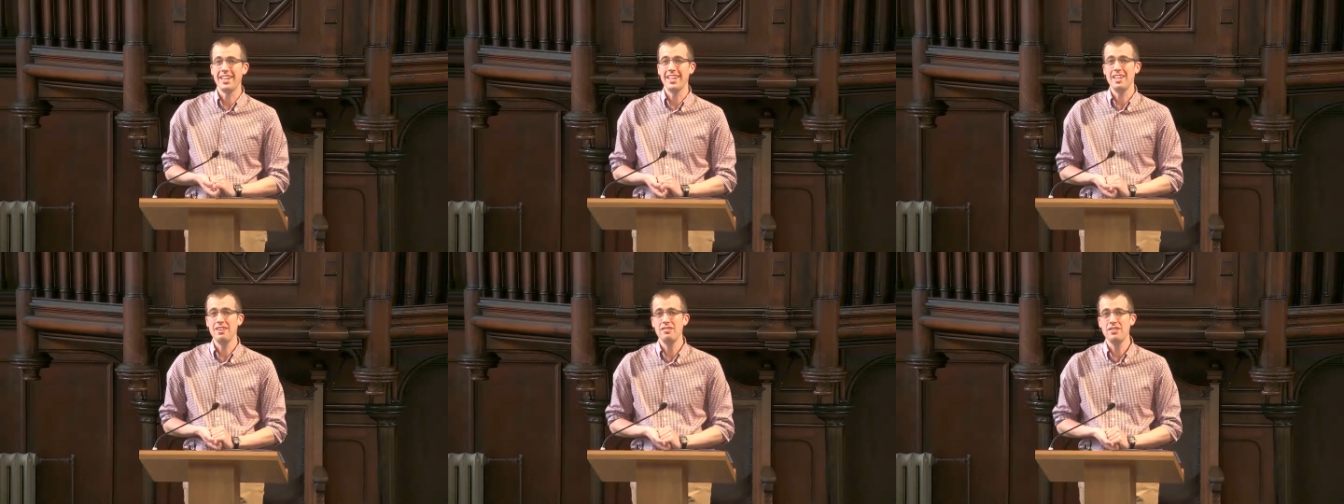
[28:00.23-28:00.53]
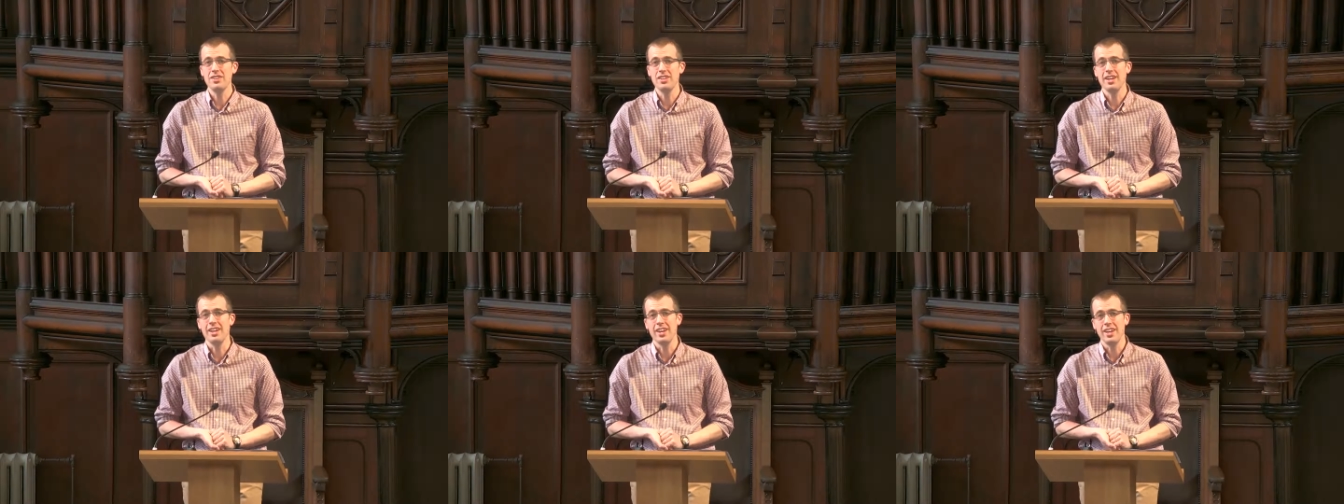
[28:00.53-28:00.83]

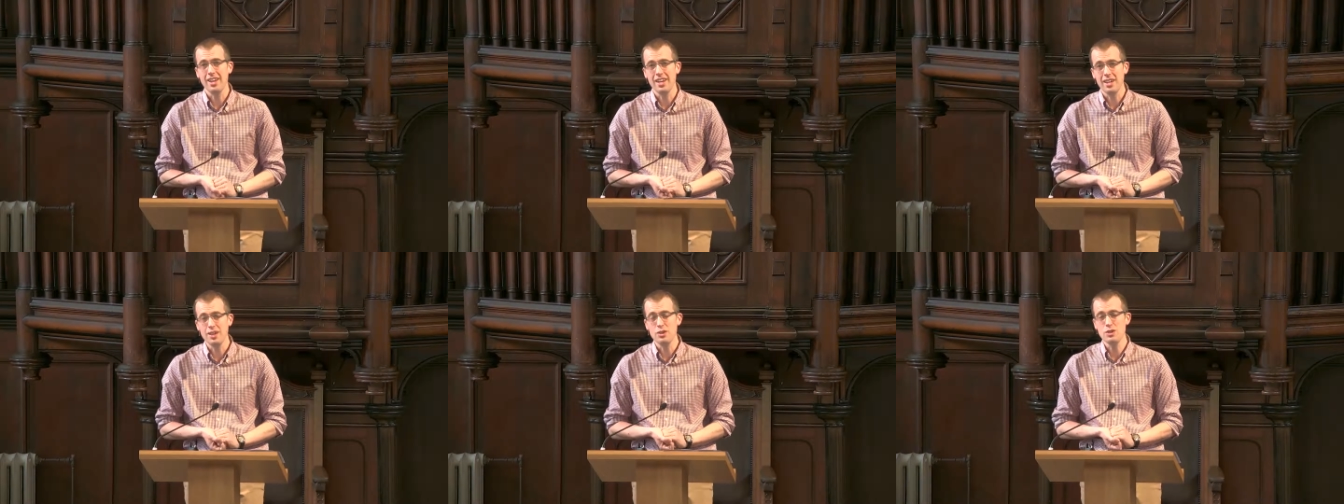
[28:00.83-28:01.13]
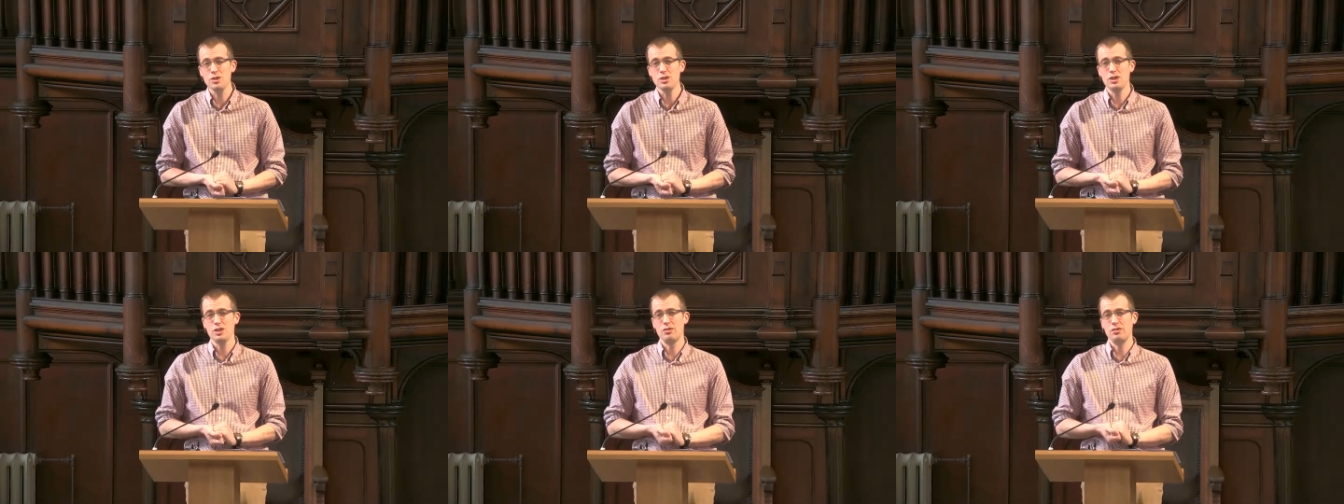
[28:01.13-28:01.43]
even the
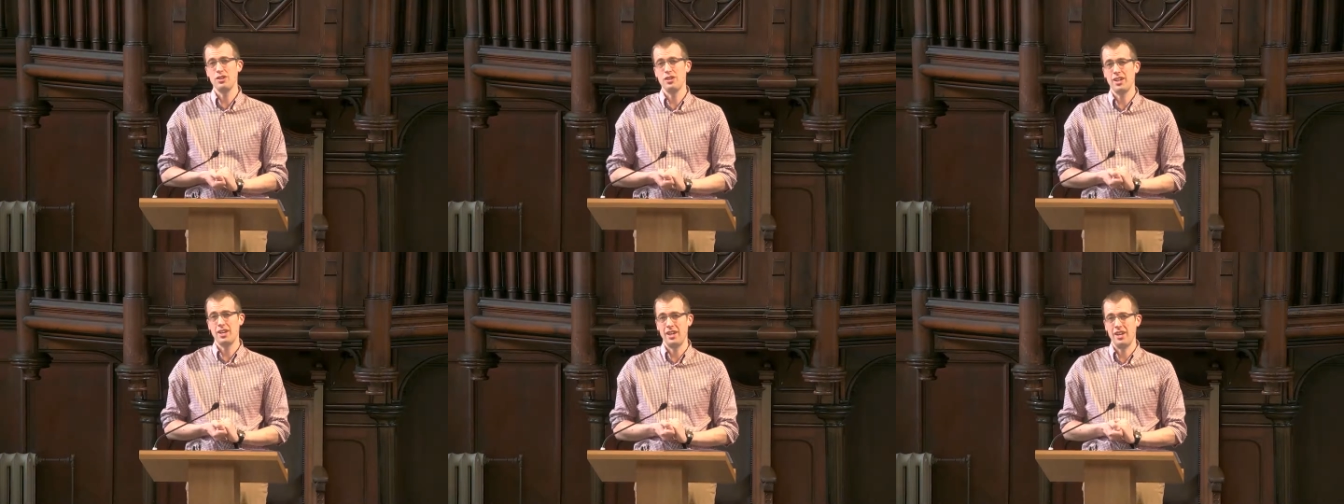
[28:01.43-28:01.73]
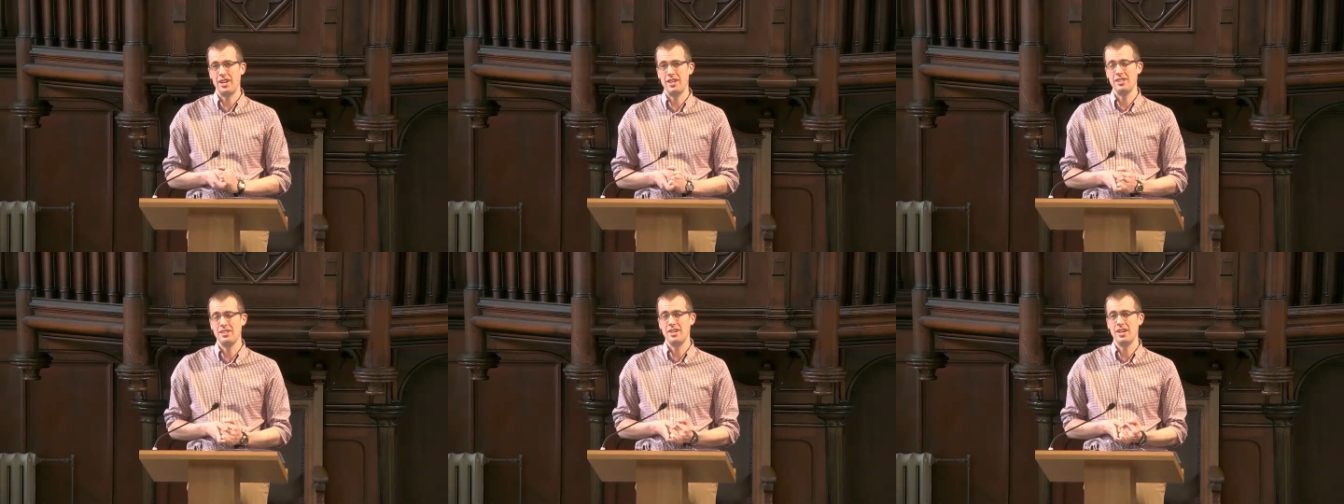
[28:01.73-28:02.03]
hairs of your
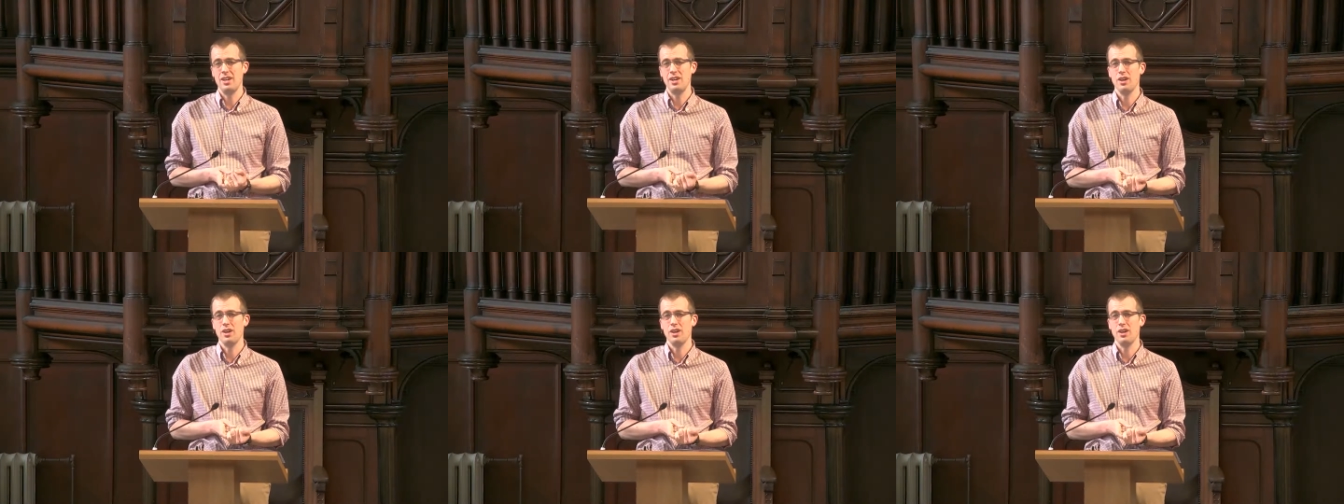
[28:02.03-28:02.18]
head